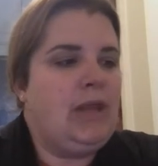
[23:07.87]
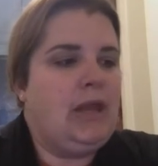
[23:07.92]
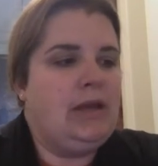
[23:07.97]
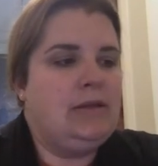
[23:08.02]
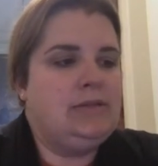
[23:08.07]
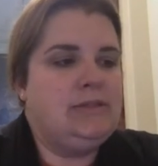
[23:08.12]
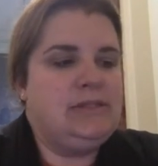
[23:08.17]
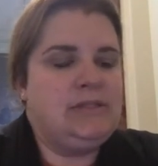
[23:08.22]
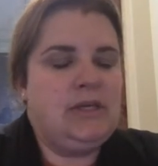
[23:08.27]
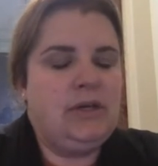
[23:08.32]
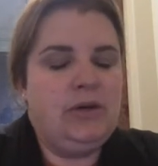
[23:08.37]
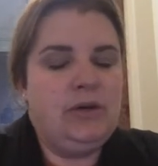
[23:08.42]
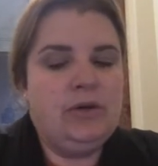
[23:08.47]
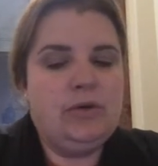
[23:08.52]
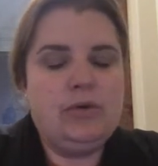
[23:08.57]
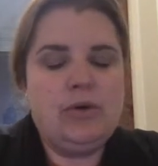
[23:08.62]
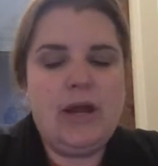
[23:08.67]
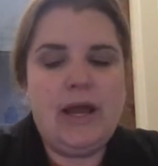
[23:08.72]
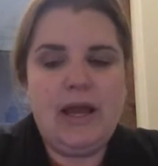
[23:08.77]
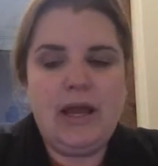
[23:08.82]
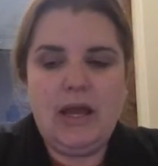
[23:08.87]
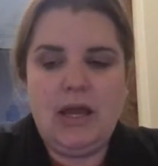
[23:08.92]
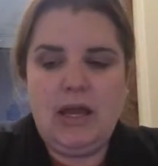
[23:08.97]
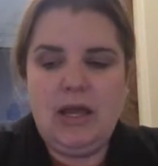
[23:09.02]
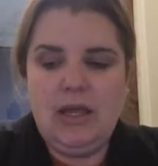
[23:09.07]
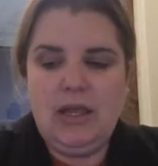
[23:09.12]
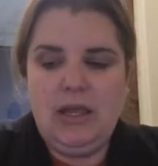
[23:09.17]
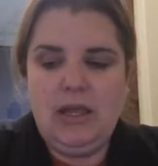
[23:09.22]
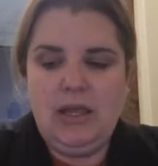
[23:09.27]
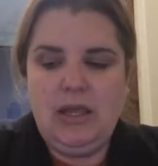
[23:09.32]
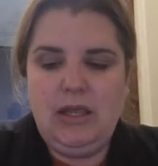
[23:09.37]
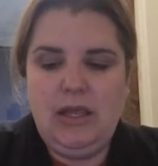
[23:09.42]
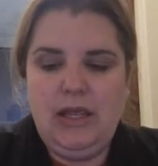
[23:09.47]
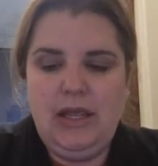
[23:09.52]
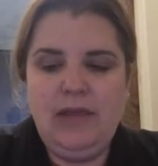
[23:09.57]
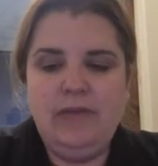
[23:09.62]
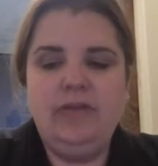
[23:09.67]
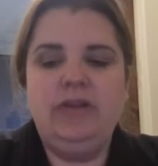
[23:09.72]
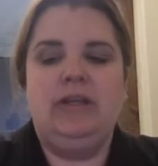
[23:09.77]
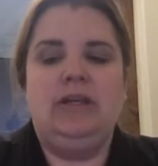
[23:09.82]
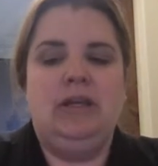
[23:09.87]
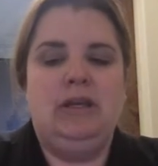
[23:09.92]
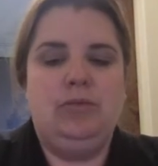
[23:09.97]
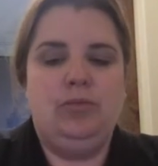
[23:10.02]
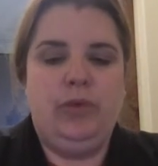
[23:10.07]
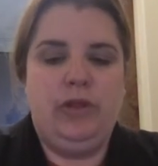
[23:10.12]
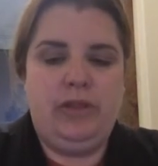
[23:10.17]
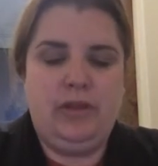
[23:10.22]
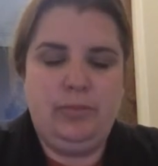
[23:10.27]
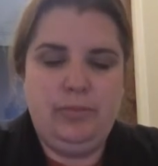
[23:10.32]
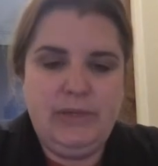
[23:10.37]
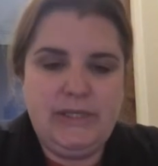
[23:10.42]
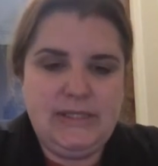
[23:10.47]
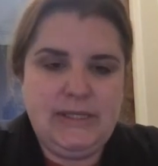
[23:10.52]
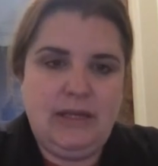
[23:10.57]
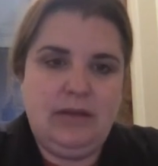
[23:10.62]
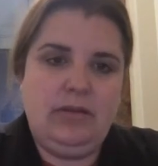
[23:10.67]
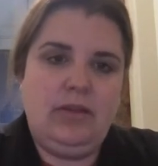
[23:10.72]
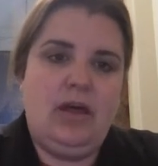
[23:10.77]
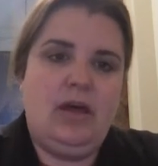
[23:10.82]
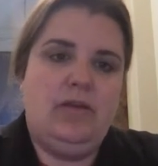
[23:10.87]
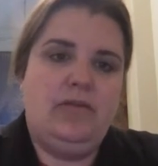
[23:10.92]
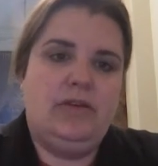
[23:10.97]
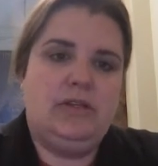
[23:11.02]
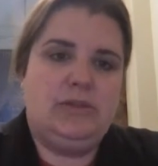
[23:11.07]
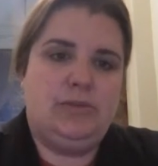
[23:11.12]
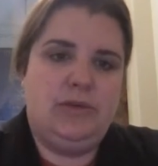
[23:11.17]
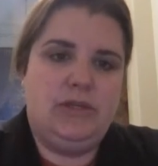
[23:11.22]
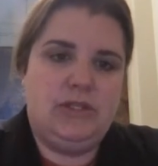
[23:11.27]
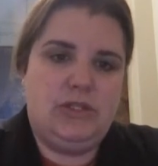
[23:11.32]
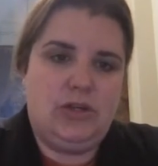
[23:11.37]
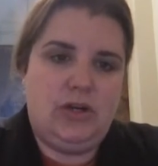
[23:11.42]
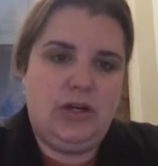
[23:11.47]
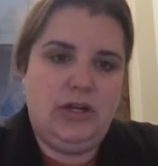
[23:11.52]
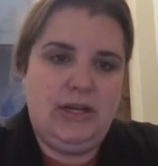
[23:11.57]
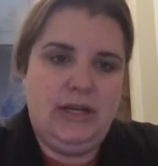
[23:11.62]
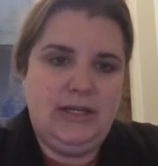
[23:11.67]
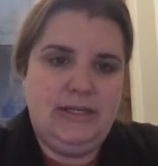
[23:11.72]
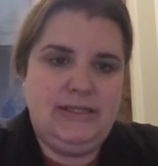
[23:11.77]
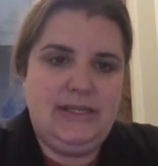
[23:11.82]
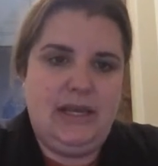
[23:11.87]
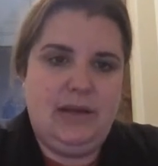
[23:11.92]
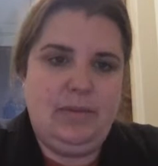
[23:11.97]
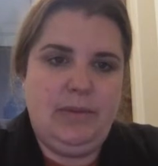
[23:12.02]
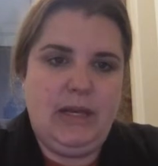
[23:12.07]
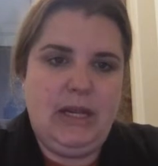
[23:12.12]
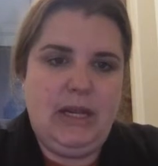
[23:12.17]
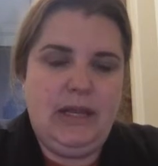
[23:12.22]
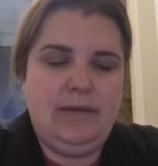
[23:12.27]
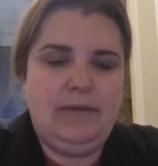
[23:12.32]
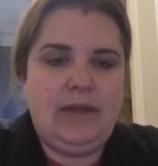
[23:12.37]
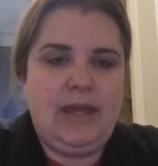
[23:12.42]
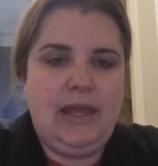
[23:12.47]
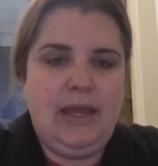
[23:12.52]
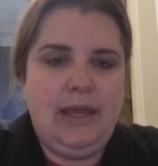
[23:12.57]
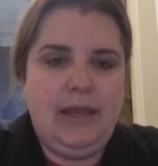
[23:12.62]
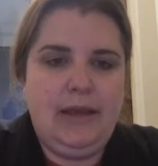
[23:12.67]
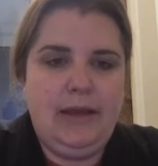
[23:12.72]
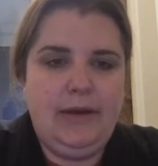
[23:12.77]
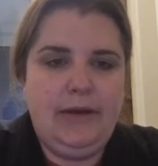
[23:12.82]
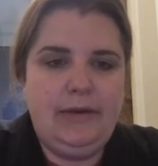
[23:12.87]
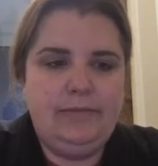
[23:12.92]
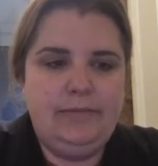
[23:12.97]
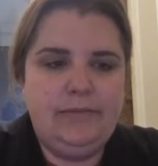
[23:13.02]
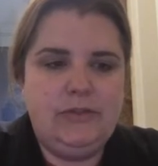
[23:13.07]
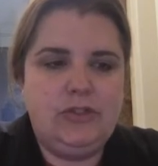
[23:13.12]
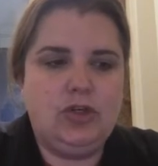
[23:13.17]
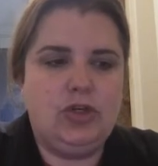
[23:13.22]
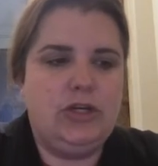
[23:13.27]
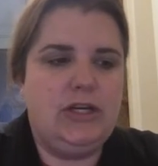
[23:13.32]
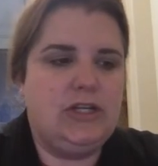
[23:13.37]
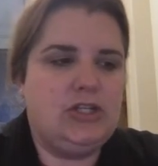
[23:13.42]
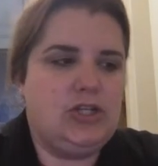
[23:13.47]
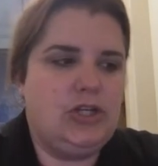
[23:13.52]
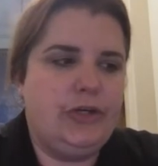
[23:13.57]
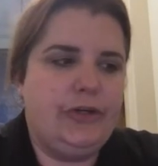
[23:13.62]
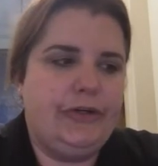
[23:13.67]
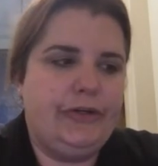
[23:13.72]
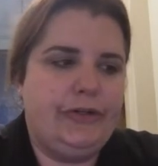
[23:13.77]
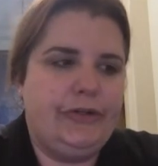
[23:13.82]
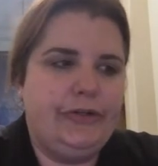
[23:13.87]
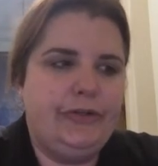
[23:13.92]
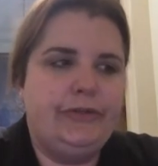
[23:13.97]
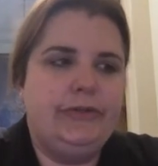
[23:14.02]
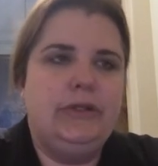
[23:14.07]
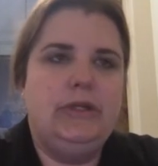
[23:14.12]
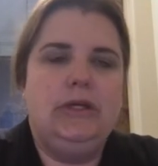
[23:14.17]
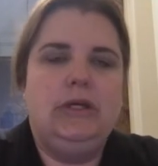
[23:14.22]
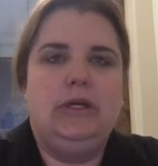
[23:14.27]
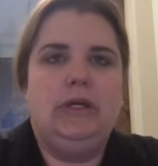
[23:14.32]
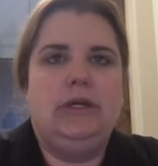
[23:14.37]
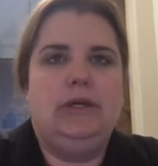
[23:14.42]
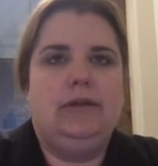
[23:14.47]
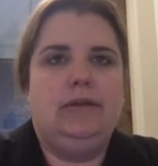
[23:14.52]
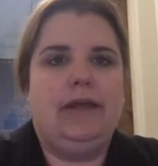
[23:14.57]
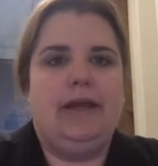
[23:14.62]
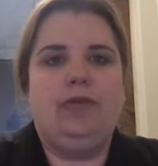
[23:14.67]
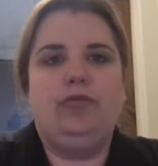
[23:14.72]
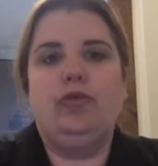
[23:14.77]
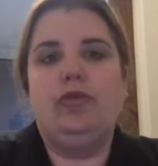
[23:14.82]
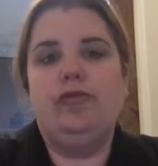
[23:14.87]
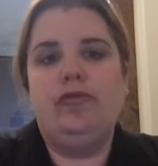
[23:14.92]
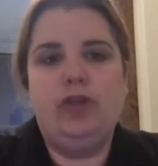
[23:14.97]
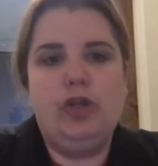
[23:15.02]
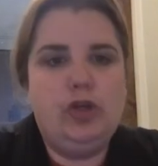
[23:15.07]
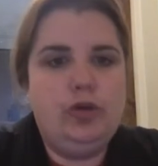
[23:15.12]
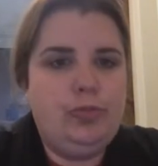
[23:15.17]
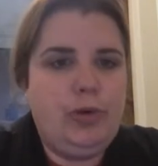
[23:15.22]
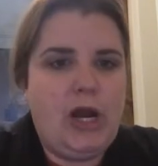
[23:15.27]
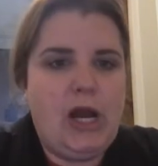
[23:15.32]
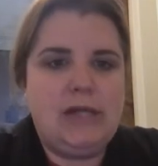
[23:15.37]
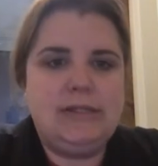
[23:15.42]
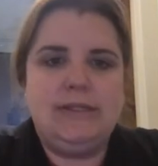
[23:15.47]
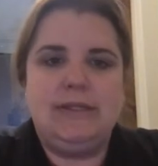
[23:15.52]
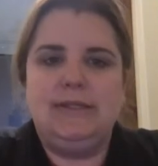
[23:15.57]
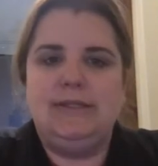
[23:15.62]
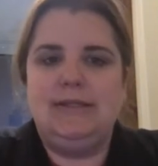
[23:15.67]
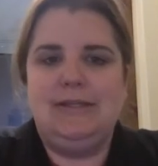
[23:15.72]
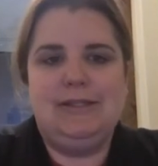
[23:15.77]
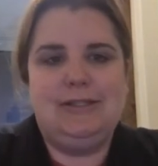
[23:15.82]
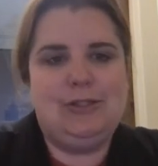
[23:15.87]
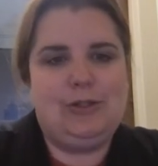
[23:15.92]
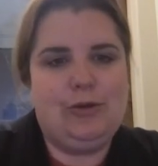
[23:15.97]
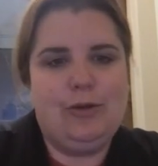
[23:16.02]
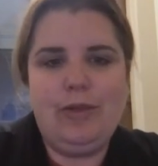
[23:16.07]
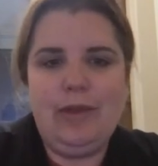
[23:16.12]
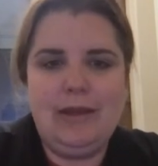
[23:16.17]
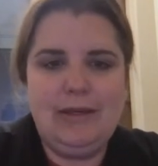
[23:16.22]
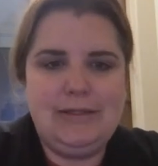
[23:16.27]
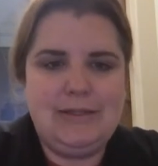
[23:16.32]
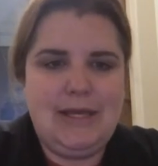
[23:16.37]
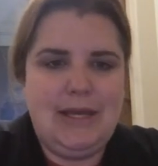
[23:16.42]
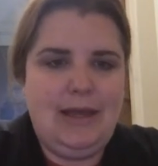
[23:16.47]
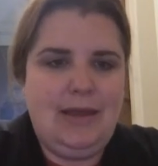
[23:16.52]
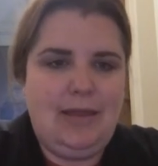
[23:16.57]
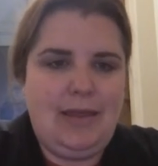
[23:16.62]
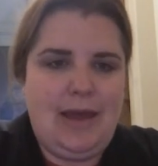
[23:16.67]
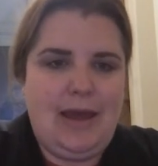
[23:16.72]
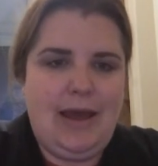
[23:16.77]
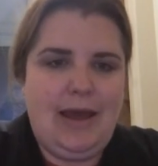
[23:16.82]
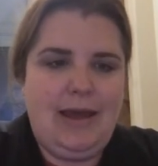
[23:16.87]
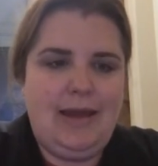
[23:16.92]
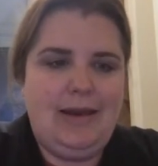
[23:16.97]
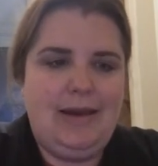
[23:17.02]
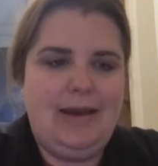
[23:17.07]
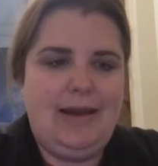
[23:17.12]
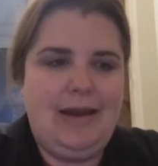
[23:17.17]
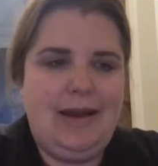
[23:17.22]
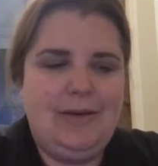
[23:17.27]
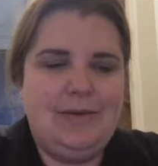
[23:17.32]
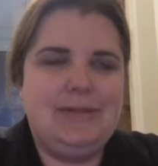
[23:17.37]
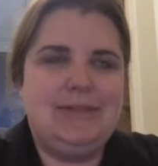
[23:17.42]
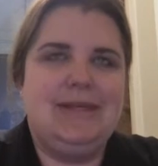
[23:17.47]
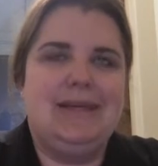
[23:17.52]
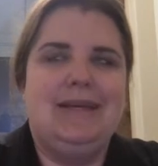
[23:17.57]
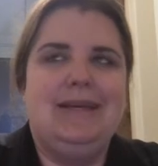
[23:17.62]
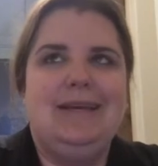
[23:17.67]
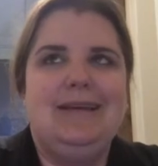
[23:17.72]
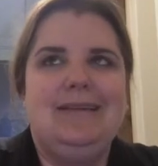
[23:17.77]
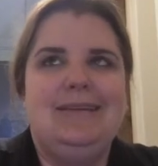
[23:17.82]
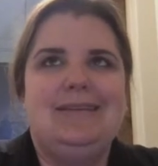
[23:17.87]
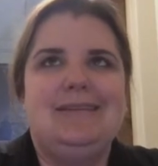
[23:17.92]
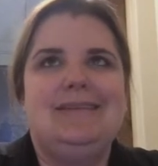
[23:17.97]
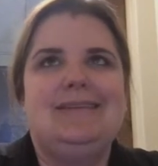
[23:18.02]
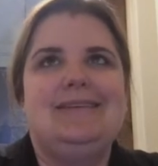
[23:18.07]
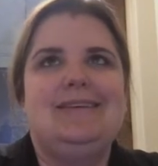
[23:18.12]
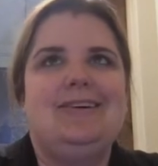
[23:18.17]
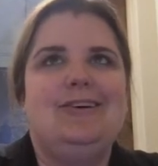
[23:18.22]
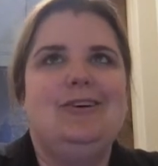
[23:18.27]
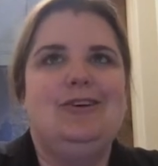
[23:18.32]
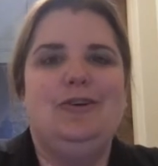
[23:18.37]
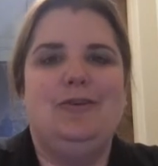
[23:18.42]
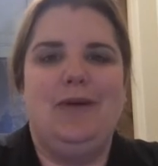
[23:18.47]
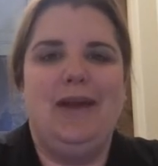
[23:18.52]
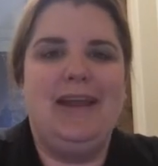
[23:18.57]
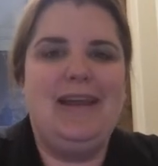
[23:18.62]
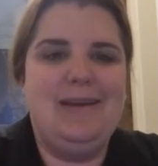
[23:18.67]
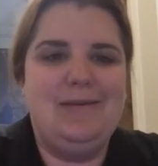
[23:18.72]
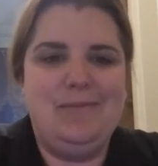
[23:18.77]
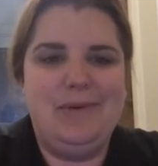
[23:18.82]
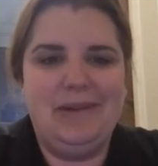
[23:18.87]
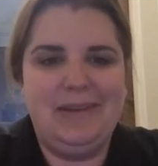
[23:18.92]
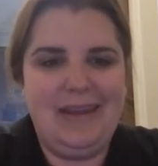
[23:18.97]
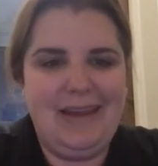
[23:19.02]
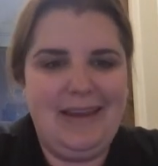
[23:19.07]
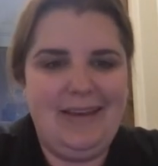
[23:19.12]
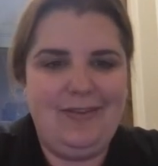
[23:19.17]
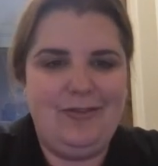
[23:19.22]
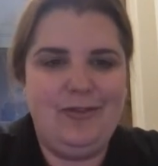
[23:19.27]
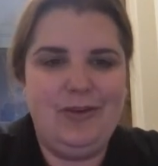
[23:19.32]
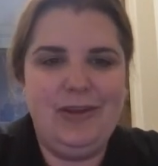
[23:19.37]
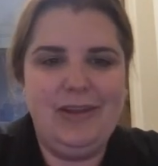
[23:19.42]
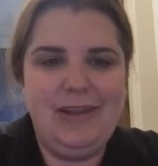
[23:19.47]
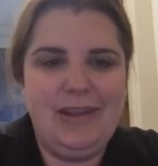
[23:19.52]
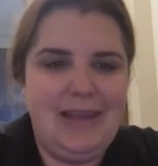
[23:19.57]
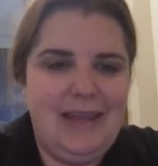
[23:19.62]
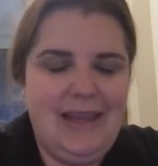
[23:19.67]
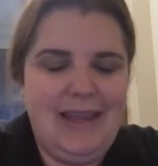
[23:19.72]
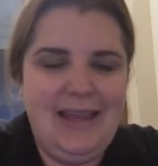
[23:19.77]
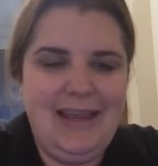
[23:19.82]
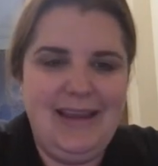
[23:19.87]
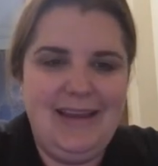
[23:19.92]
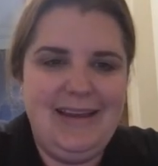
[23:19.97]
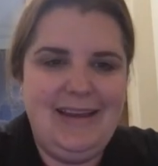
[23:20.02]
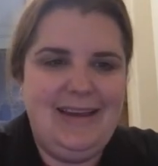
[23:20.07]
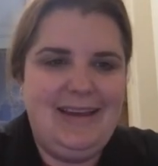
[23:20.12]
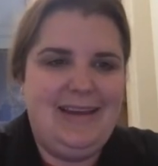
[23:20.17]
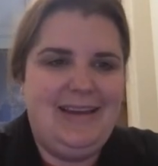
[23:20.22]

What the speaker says: And so even within Biscuit Love, as we started examining, like, traditional, like, review processes or things like that, I was like, this is all great, but, like, really